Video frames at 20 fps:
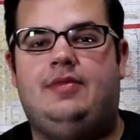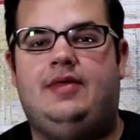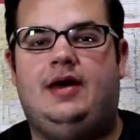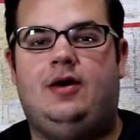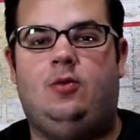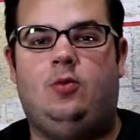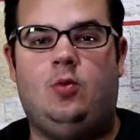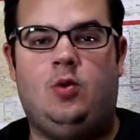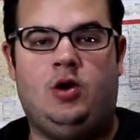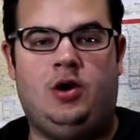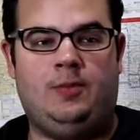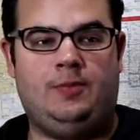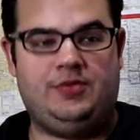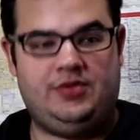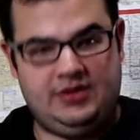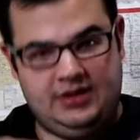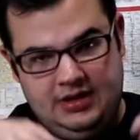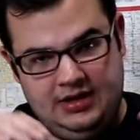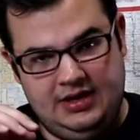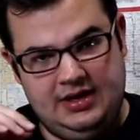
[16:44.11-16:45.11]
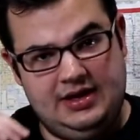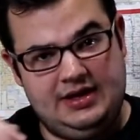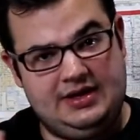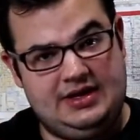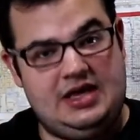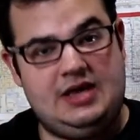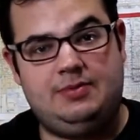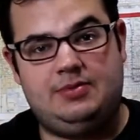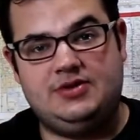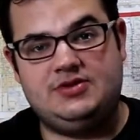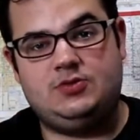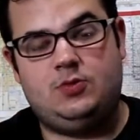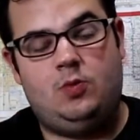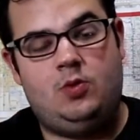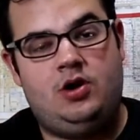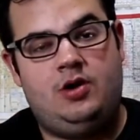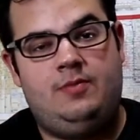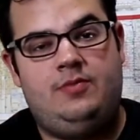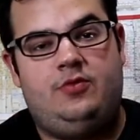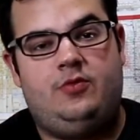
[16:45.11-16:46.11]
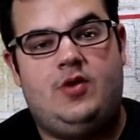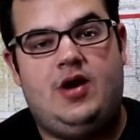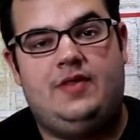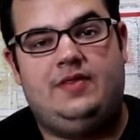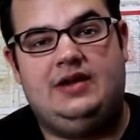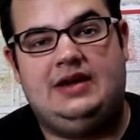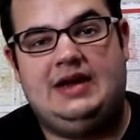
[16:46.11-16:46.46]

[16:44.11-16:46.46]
that warmth, keep us warm throughout the